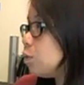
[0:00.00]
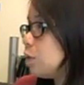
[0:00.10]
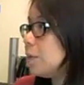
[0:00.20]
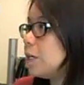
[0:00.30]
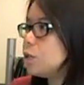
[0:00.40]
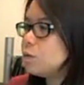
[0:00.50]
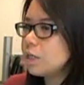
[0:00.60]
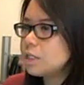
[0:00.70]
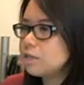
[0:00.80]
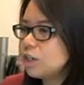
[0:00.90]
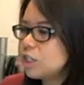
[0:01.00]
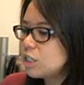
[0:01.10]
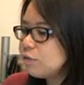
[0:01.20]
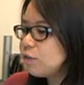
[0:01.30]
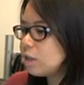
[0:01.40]
We may do things very
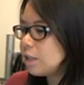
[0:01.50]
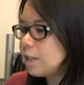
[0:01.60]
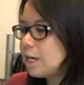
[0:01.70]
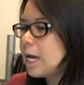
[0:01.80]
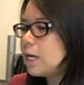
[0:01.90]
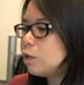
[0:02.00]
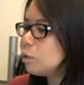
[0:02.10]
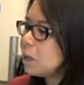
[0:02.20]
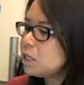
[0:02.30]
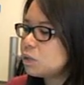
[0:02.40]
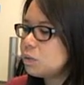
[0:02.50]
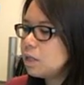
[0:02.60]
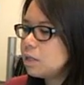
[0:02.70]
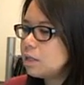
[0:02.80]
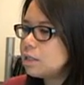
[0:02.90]
differently, and we might do
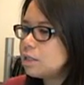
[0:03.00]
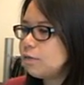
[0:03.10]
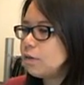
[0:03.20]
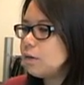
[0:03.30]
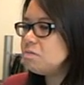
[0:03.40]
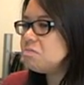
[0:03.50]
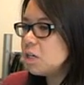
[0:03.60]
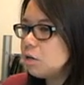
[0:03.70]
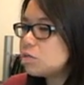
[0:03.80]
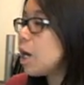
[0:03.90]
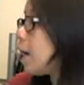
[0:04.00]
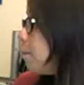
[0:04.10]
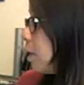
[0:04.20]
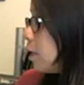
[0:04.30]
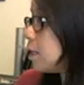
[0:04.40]
it in different, time
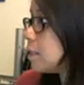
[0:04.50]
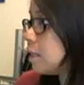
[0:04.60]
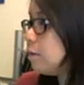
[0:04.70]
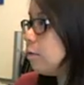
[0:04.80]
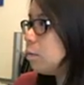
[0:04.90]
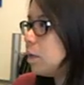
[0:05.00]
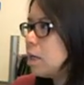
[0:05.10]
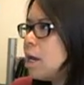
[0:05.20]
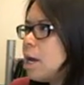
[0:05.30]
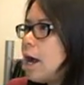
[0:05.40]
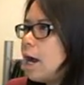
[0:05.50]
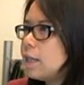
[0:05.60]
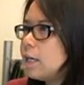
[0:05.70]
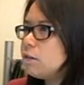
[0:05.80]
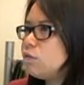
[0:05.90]
periods. And for me, I
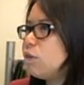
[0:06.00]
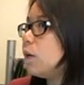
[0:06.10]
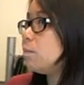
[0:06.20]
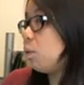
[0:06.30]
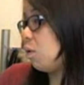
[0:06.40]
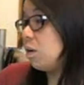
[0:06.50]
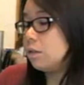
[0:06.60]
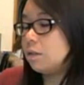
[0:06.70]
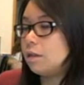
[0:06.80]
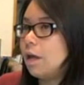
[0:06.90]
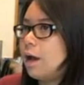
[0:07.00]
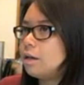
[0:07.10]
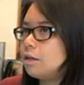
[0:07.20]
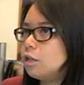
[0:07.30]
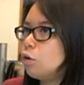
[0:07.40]
think it's very important that
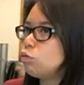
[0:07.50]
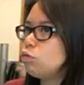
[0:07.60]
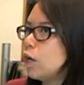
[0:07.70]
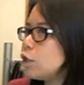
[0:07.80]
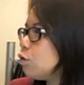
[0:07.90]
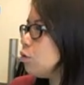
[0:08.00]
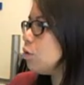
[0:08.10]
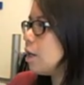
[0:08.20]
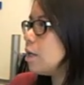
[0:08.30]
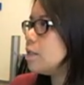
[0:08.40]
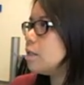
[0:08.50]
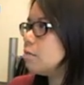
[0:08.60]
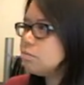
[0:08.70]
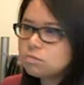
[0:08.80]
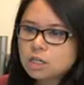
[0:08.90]
you don't rush through things
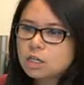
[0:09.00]
and,